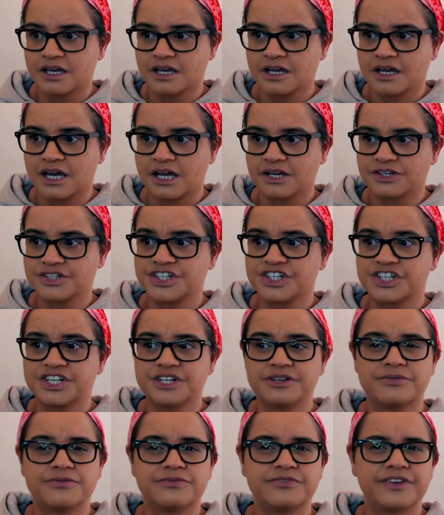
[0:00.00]
And she
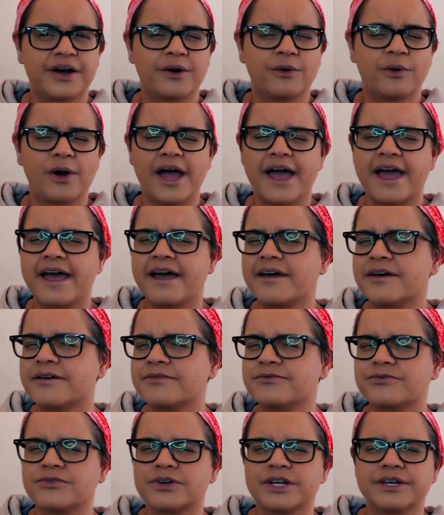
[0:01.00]
felt
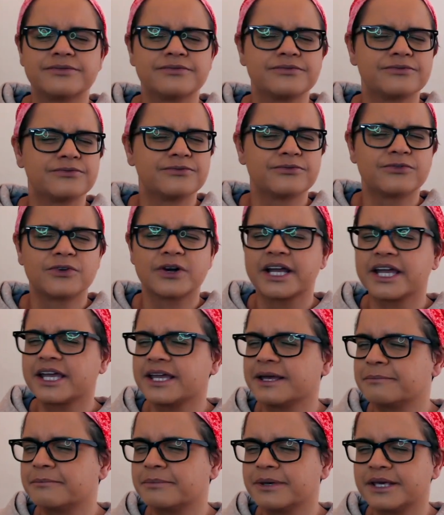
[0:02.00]
every
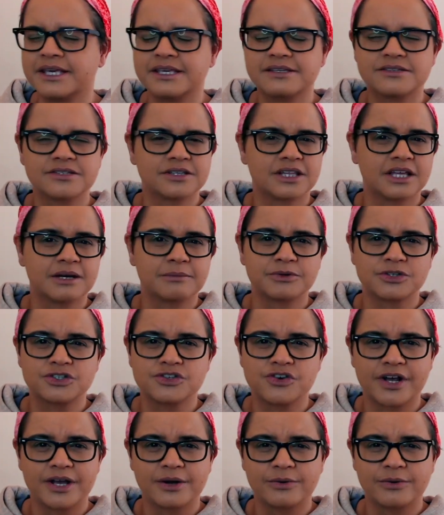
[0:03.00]
freaking piece of that betrayal.